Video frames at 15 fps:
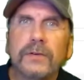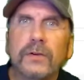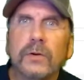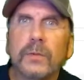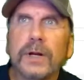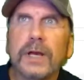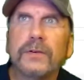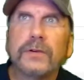do
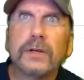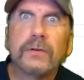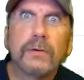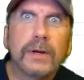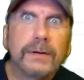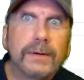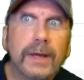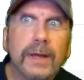when I say
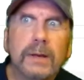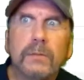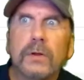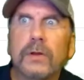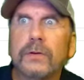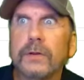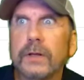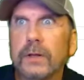create
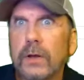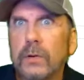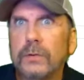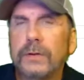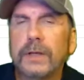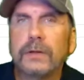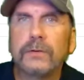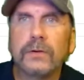tables and
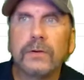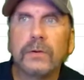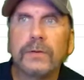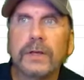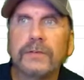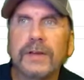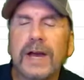load things and do things,